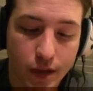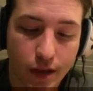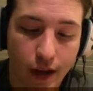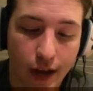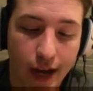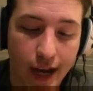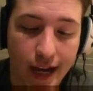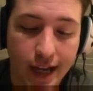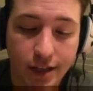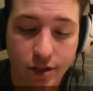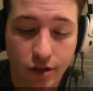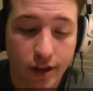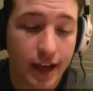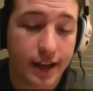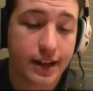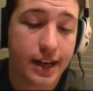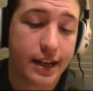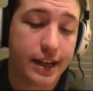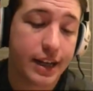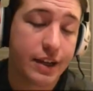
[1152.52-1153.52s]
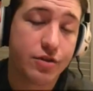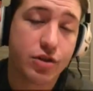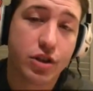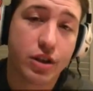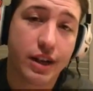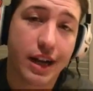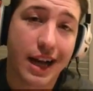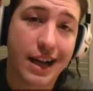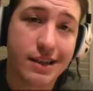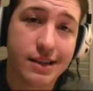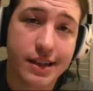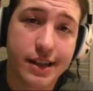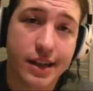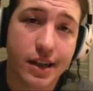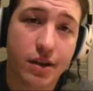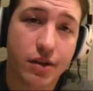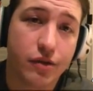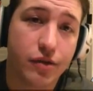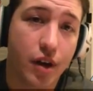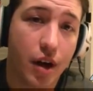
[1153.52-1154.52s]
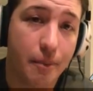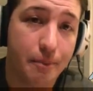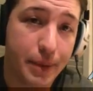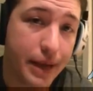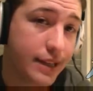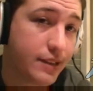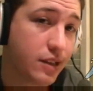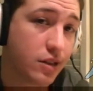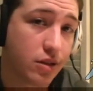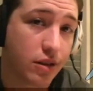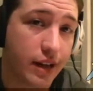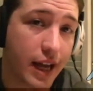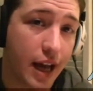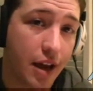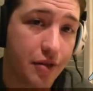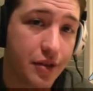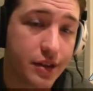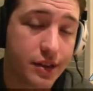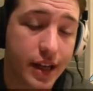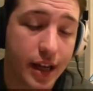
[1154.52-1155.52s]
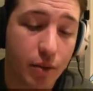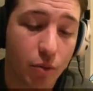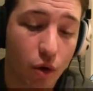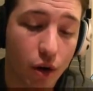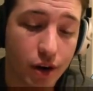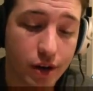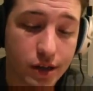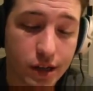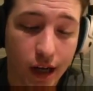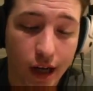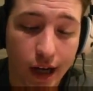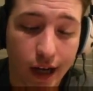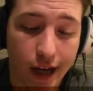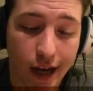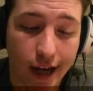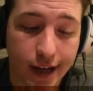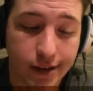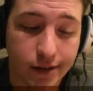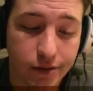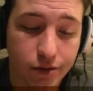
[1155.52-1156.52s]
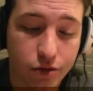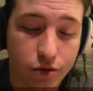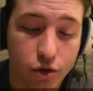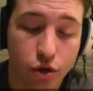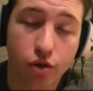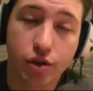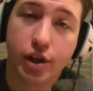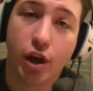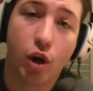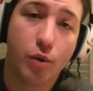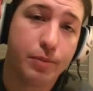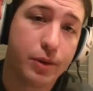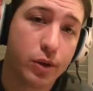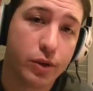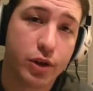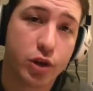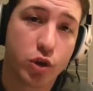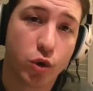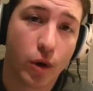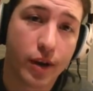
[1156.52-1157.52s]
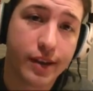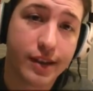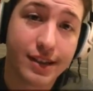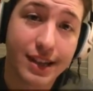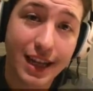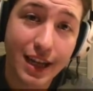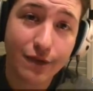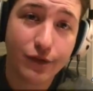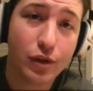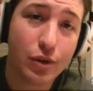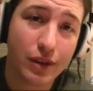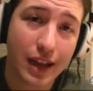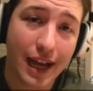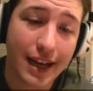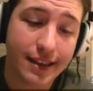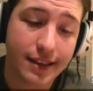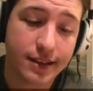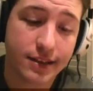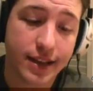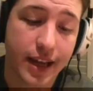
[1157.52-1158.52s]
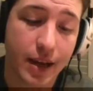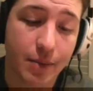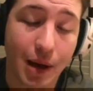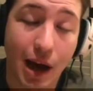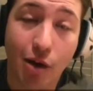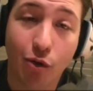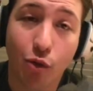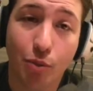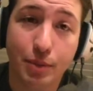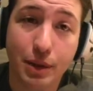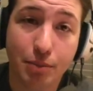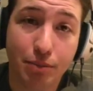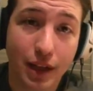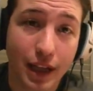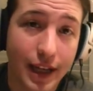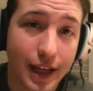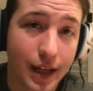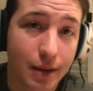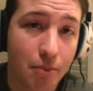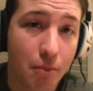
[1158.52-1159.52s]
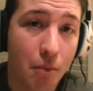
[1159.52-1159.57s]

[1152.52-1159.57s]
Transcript: And so that kind of gives you an idea of a basis on how this game works. I truly hope you enjoyed this. If you like this game, I will be playing